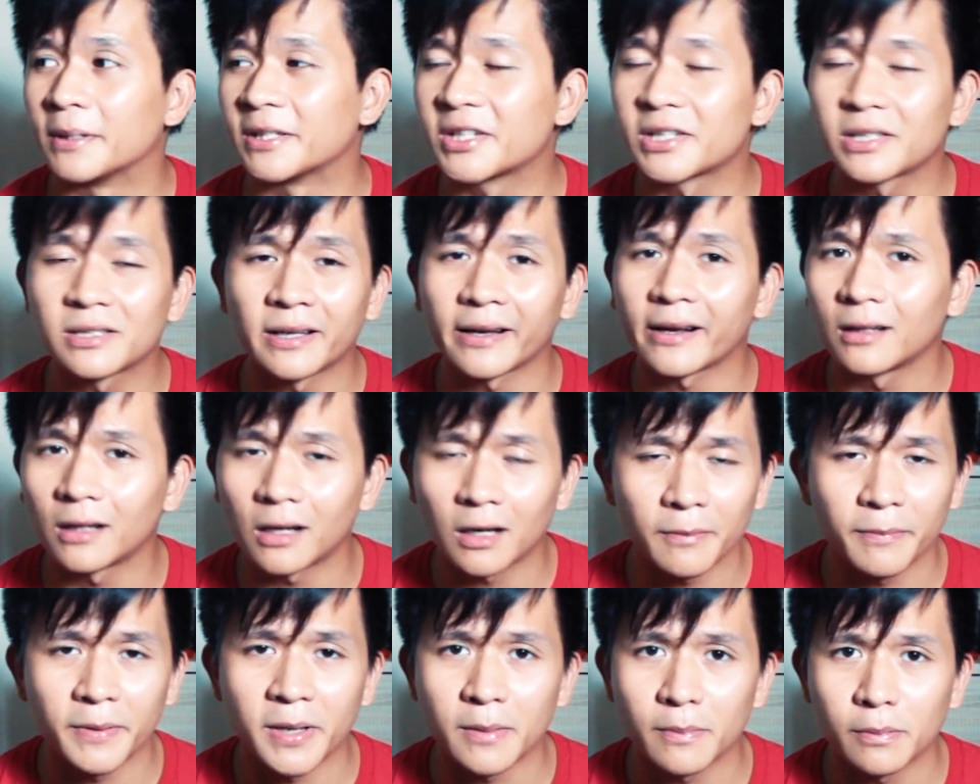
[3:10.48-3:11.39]
But just like a lot
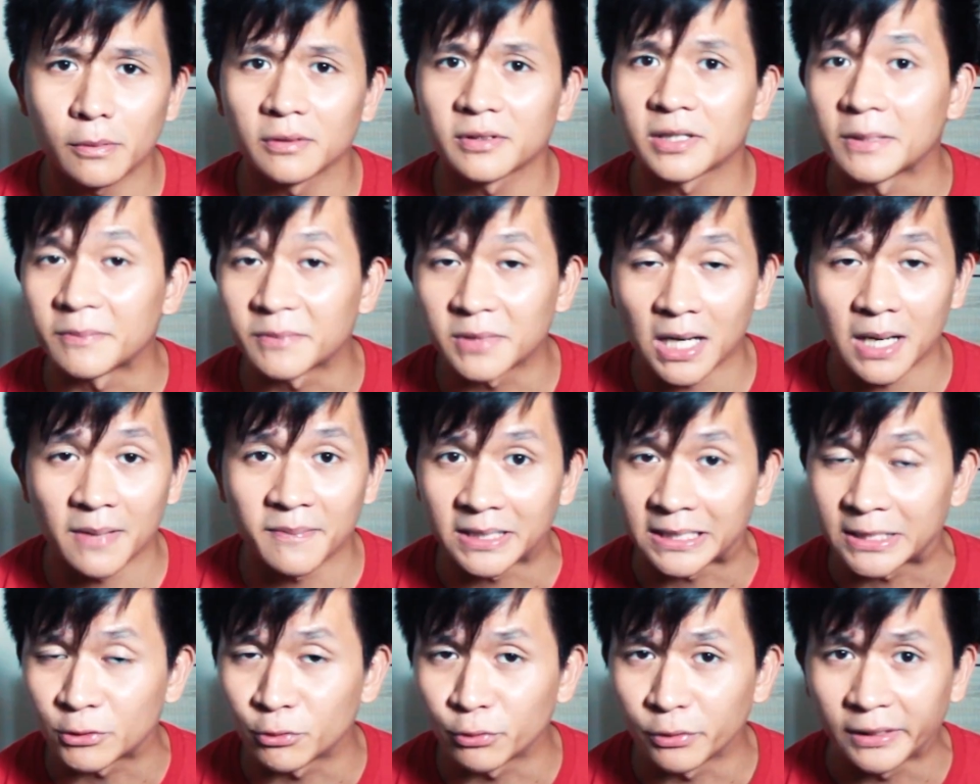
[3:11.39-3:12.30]
of people, sometimes
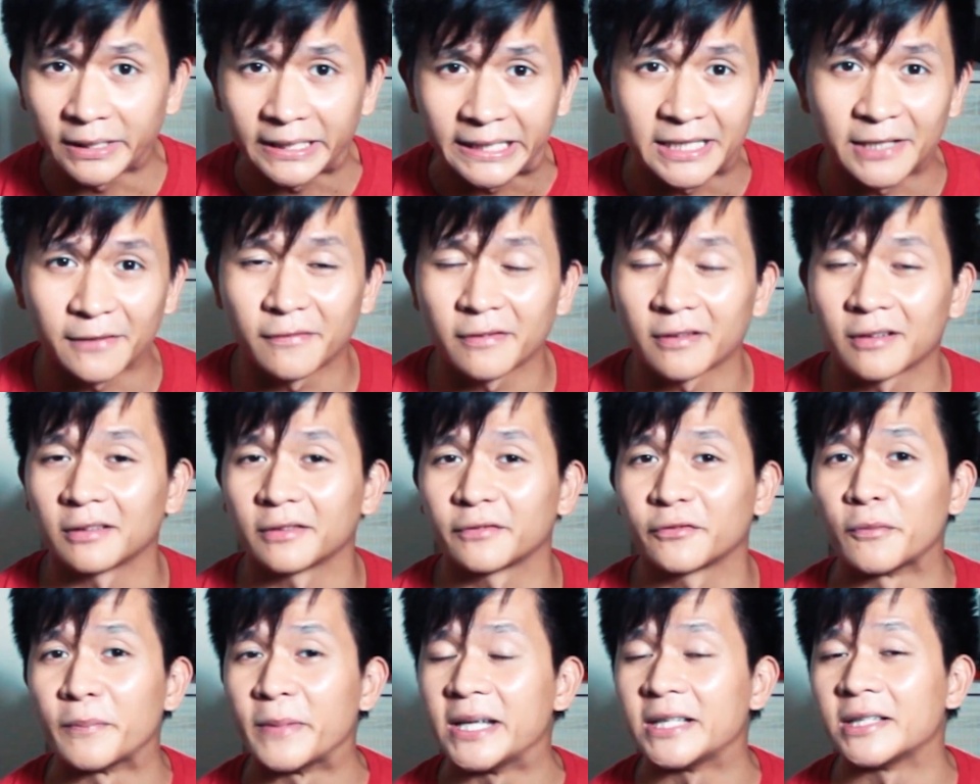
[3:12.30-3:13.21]
it's really difficult
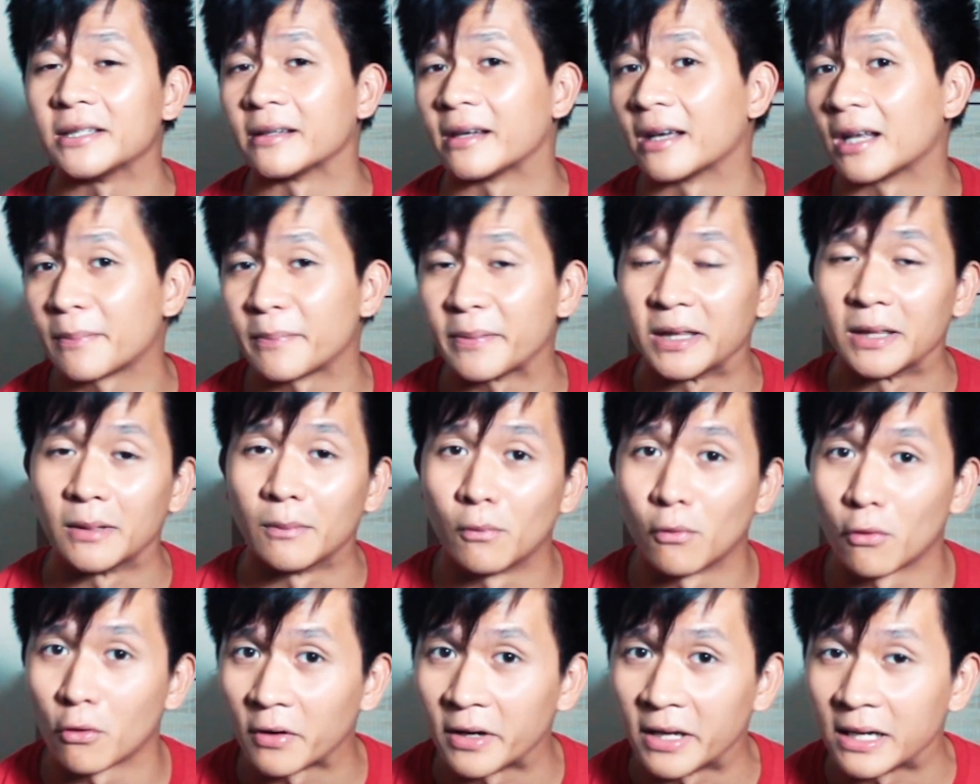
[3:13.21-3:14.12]
for me to get up in the
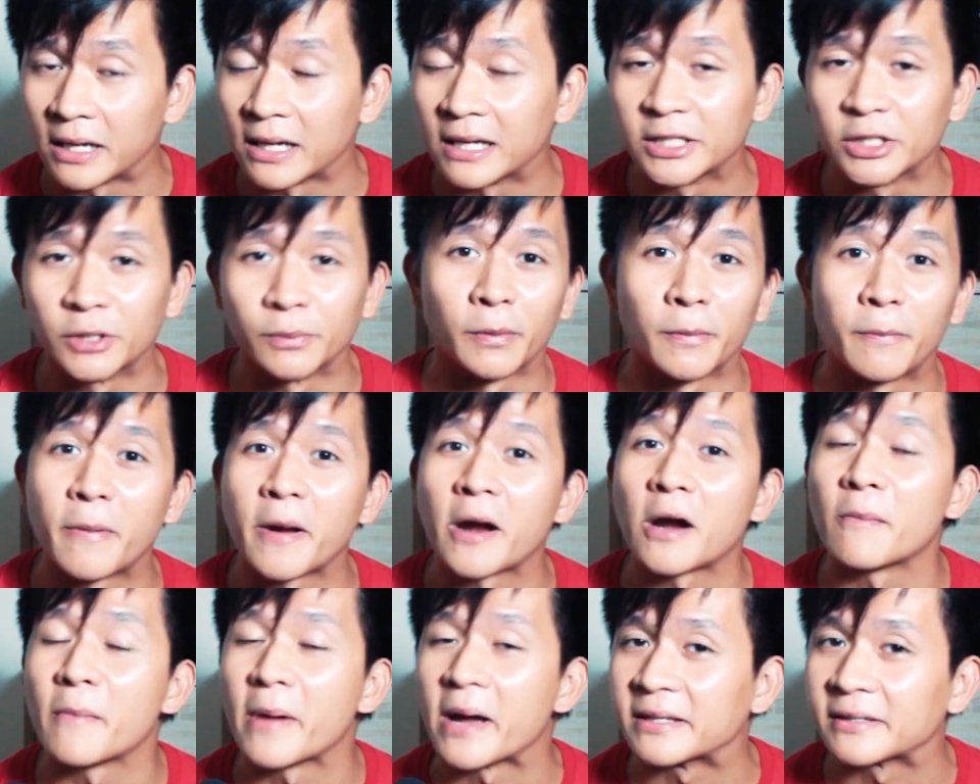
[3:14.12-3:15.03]
morning, to
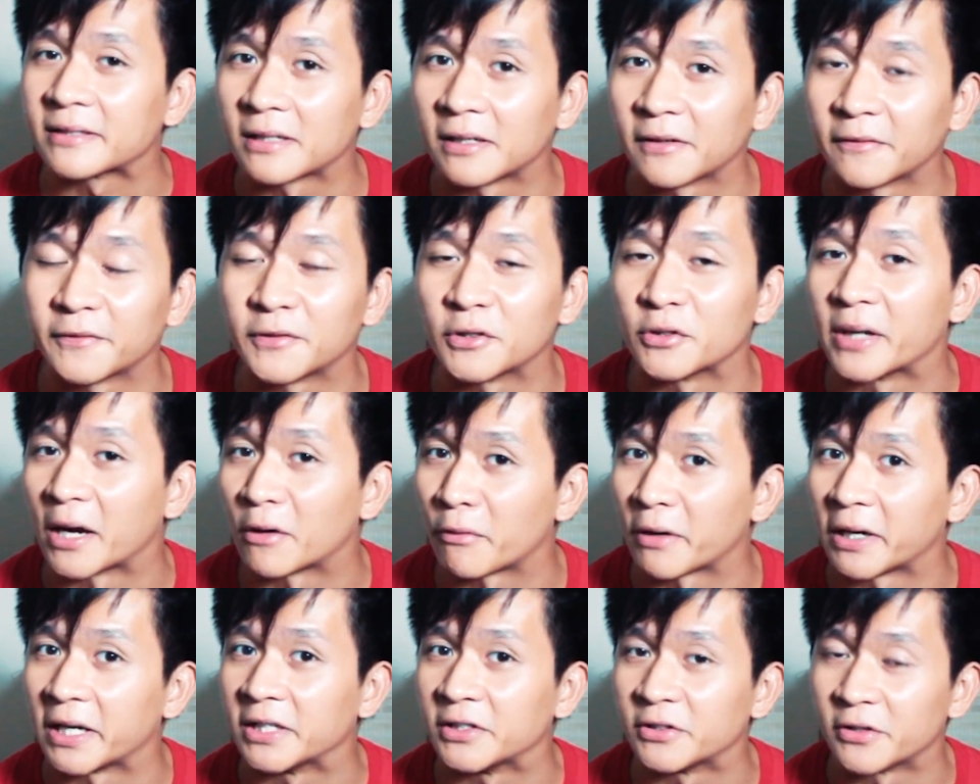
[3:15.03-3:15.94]
prepare myself, to get
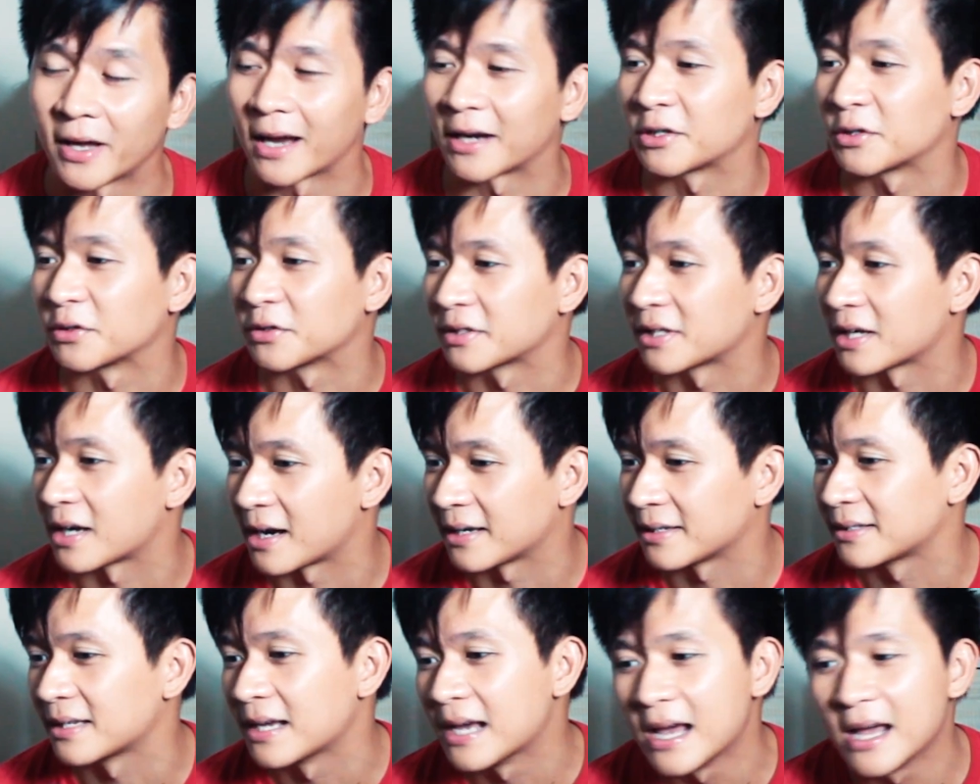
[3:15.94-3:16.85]
ready to
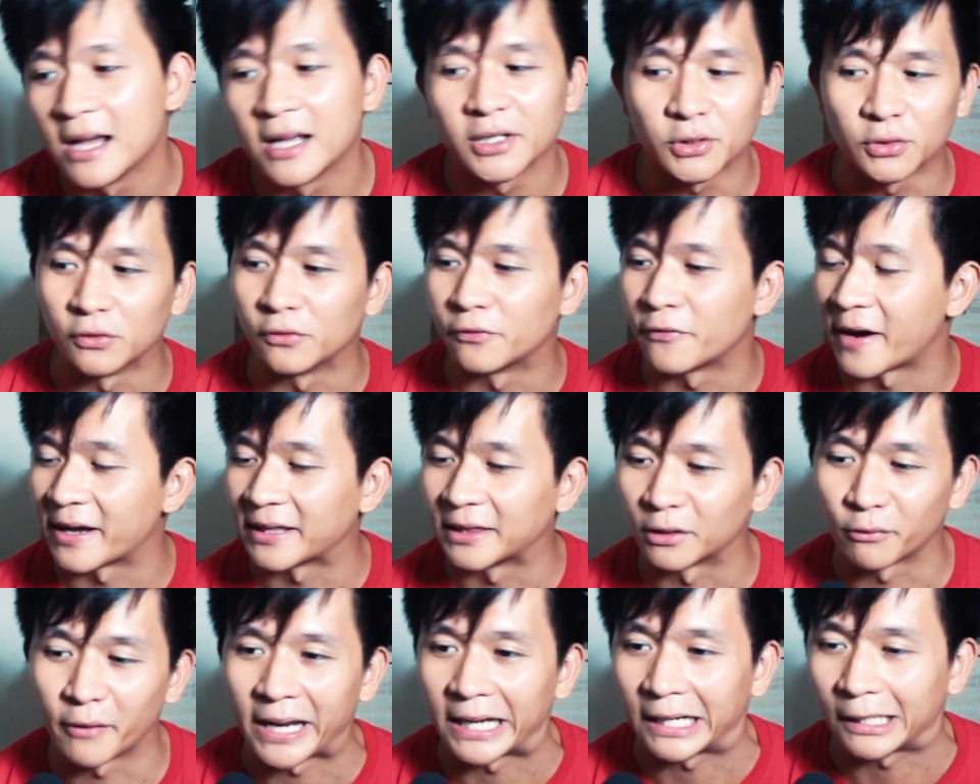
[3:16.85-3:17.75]
exercise, to find
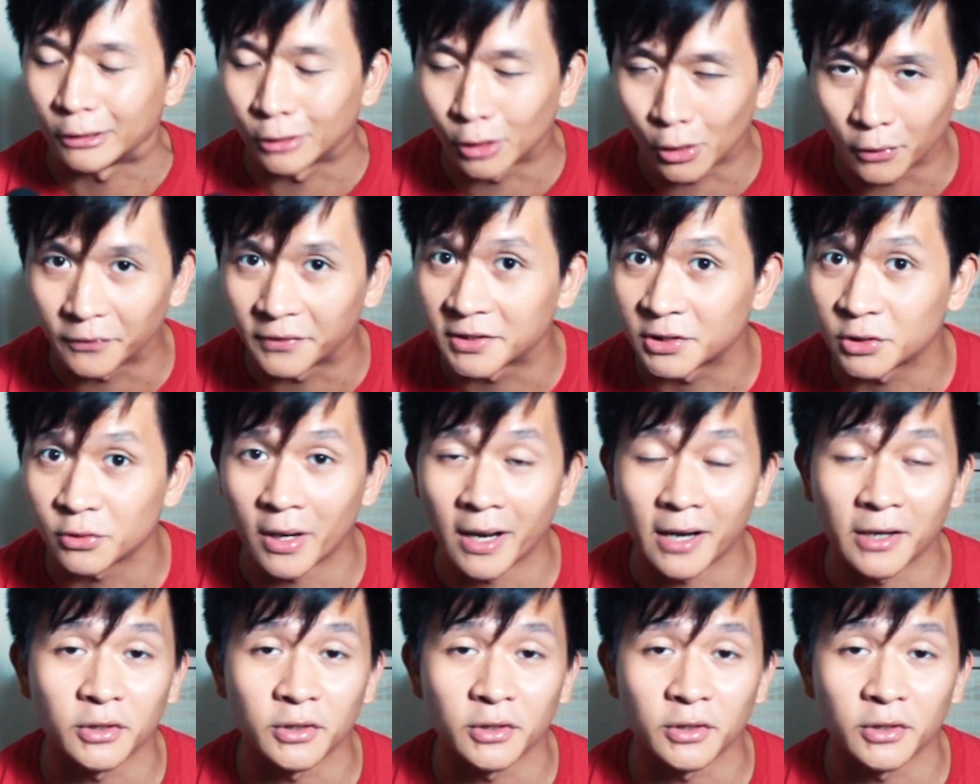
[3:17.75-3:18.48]
the right clothes to